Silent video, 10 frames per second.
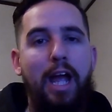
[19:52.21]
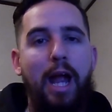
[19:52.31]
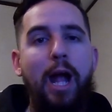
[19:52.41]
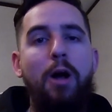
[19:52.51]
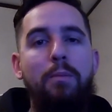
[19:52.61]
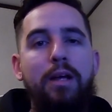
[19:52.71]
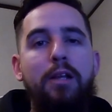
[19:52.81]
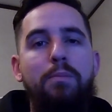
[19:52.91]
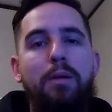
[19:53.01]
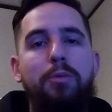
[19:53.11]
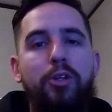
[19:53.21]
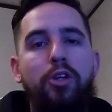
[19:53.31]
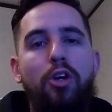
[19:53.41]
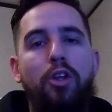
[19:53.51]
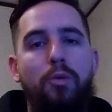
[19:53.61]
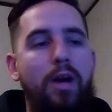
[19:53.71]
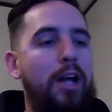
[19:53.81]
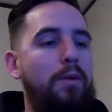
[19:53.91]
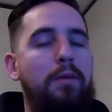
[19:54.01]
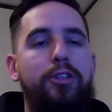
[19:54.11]
How many people do you know that
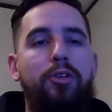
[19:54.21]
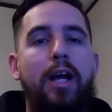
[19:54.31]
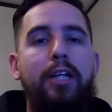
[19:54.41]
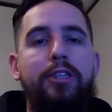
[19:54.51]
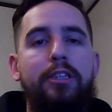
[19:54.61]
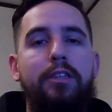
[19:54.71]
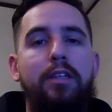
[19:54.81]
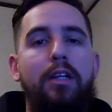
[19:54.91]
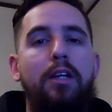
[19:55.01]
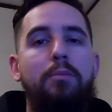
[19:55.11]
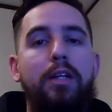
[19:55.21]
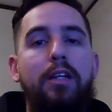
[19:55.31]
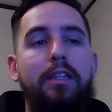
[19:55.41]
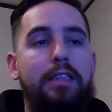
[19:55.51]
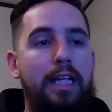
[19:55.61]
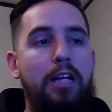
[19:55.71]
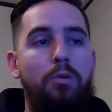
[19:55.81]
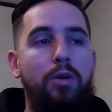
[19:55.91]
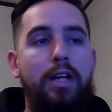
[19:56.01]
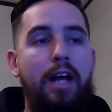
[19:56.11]
ride around with scratches because they
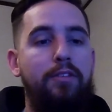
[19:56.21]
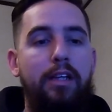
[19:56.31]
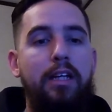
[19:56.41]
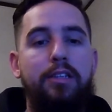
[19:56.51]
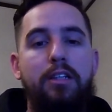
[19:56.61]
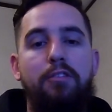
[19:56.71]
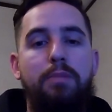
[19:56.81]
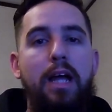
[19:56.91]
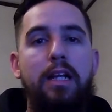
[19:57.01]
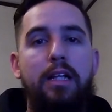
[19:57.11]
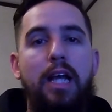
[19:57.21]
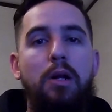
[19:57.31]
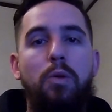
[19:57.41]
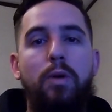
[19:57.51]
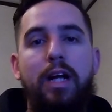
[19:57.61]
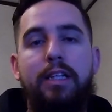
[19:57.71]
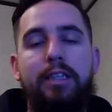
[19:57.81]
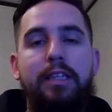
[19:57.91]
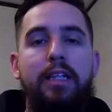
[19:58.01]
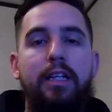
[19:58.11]
don't want to have to get stuff painted. They don't want to have to
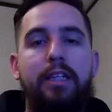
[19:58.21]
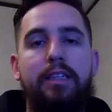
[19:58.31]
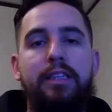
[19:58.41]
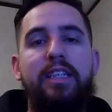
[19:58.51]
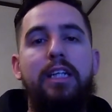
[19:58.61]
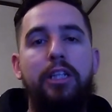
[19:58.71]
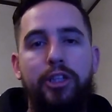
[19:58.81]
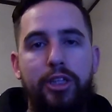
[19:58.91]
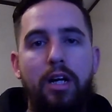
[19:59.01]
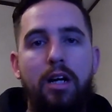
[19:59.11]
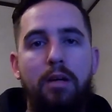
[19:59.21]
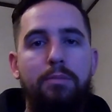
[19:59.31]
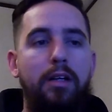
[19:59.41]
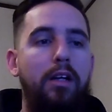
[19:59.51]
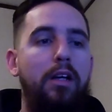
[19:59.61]
sit in the shop